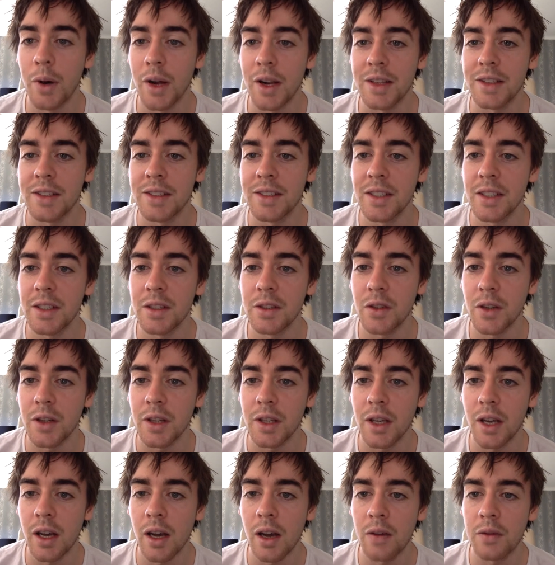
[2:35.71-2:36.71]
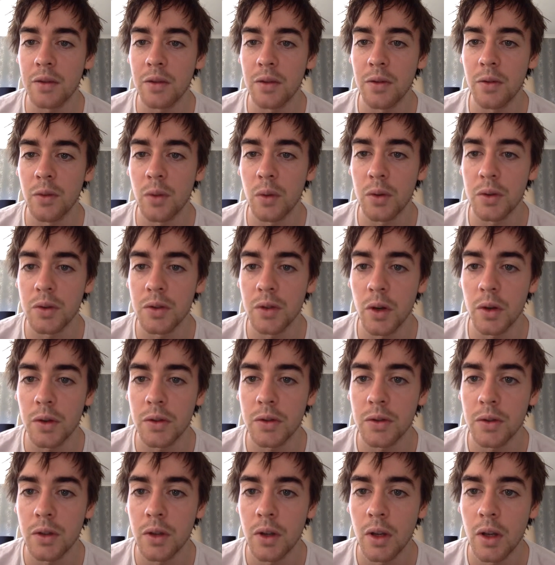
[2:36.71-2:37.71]
but I had seen Johnny after four
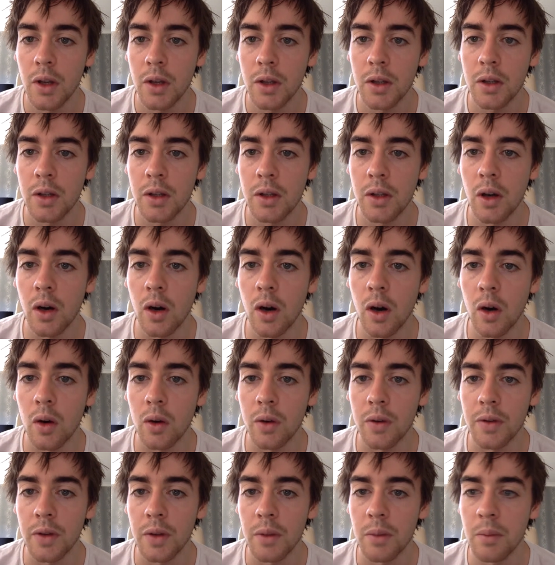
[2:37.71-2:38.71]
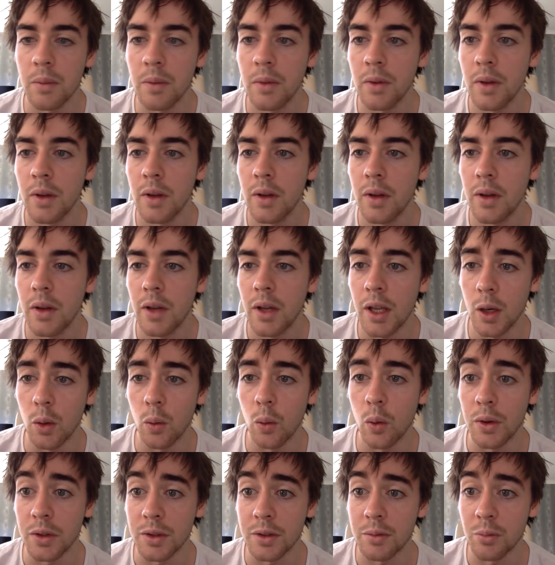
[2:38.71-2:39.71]
Socs got hold of him, and
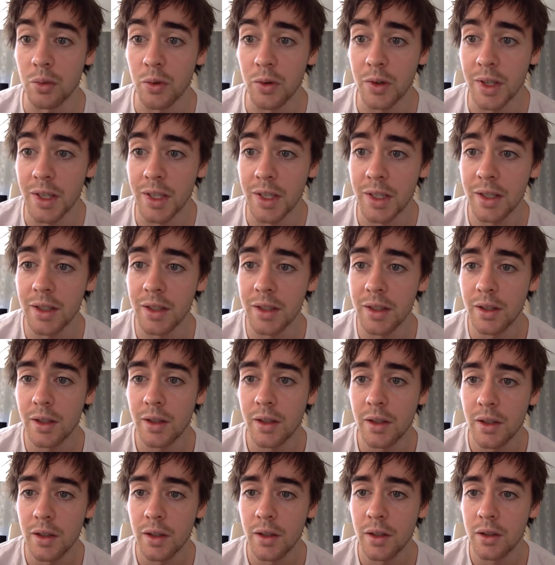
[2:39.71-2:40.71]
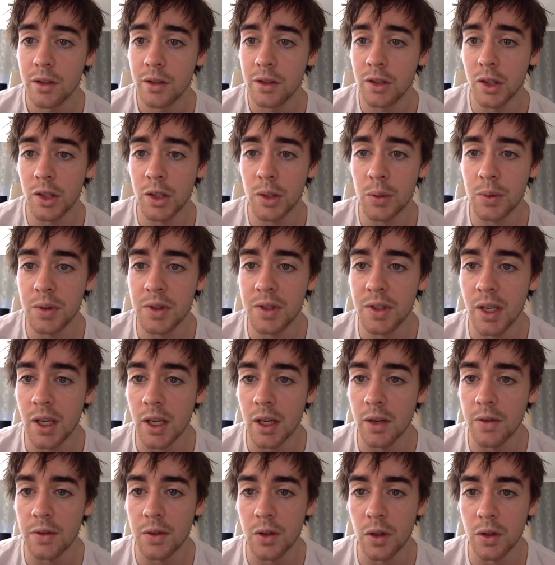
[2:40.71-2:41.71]
it wasn't pretty. Johnny was
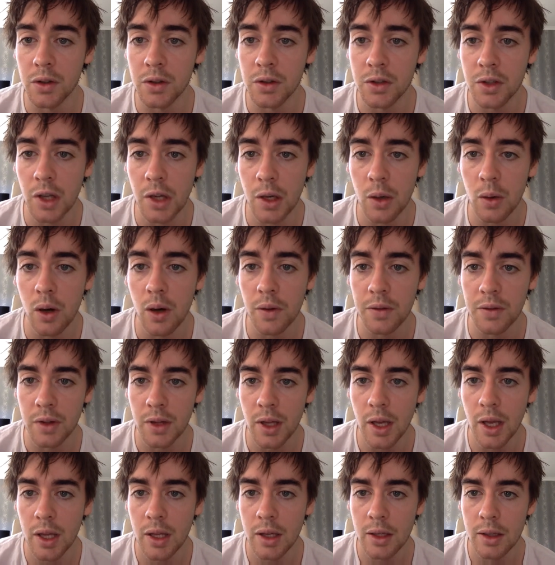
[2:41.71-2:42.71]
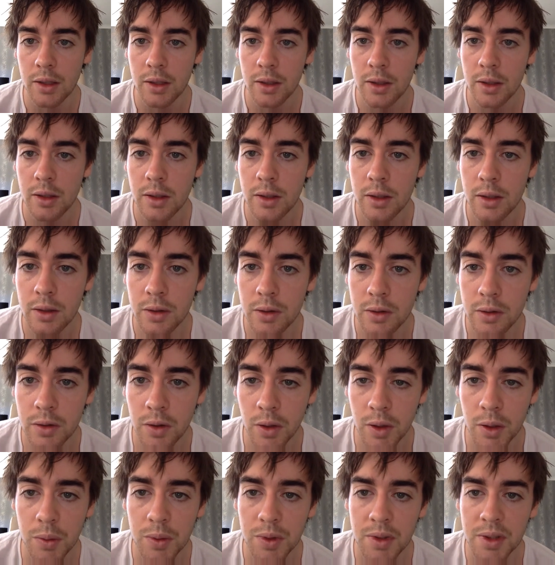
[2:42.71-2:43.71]
scared of his own shadow after that.
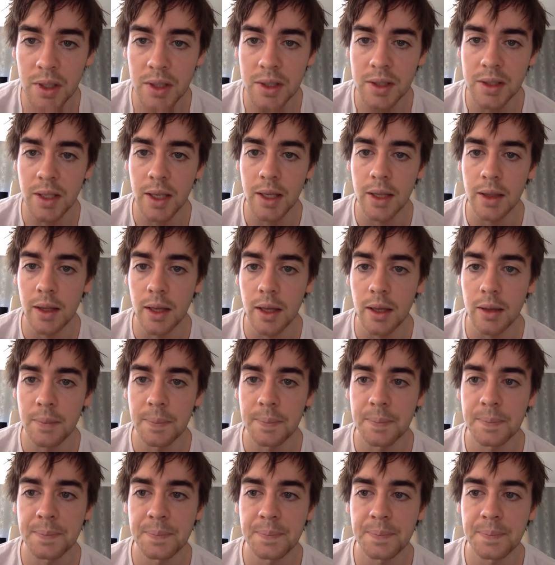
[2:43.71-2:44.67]
Johnny was 16 then.